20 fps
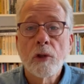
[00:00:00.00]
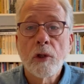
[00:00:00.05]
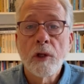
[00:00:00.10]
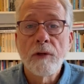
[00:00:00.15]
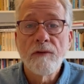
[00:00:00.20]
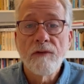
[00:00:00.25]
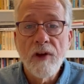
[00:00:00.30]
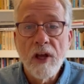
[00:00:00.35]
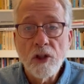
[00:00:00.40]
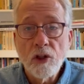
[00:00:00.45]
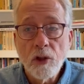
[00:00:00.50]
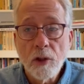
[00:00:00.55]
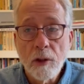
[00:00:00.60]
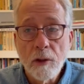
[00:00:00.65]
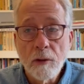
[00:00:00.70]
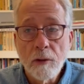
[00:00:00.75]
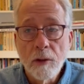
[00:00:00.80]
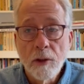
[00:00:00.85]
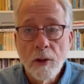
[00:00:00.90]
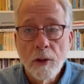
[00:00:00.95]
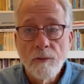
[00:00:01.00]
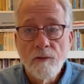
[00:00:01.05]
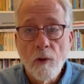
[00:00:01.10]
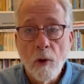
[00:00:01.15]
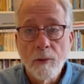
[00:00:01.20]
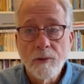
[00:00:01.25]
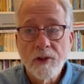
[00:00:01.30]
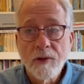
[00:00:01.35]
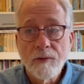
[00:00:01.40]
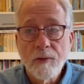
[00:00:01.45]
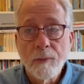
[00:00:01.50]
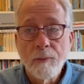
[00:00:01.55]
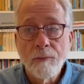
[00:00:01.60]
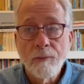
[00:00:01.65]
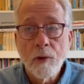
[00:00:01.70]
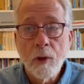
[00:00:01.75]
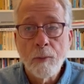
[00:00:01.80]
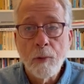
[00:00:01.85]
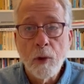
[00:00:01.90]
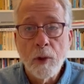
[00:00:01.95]
conventional forms of
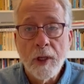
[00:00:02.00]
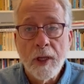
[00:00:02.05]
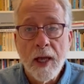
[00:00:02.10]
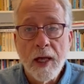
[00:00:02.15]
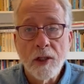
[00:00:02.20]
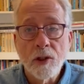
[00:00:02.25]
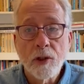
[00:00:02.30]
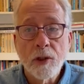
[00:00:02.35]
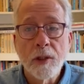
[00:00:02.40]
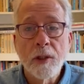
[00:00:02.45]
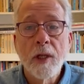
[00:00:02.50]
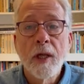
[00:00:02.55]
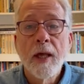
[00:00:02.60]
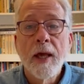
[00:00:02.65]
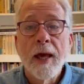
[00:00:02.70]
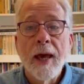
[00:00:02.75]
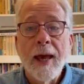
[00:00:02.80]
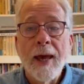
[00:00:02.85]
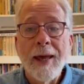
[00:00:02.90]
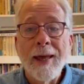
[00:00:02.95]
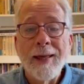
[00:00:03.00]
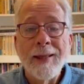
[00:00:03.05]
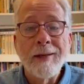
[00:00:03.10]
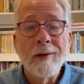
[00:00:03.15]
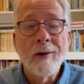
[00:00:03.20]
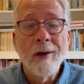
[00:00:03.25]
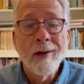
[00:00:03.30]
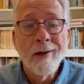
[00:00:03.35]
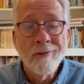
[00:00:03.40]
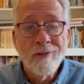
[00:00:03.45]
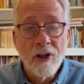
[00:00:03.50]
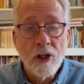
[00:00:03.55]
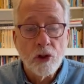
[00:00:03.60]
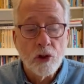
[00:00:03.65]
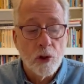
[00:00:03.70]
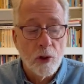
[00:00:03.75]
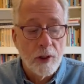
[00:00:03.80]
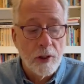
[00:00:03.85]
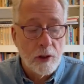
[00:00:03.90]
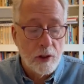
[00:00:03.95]
communication and
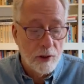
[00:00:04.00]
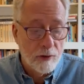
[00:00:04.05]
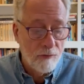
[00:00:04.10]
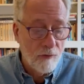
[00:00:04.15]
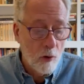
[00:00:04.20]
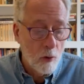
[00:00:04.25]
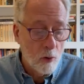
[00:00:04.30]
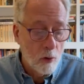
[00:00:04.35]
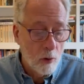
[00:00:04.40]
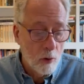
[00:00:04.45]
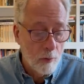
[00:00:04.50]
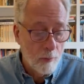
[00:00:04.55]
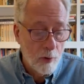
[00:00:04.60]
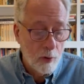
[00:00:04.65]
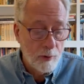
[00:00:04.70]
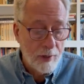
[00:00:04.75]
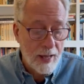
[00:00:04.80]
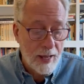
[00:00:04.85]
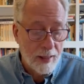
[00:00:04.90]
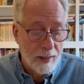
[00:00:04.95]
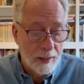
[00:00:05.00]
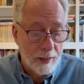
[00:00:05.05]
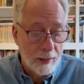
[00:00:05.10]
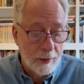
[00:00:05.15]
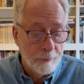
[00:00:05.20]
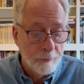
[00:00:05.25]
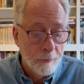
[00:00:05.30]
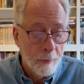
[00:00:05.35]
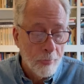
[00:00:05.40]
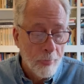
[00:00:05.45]
eventually to the vocal modality.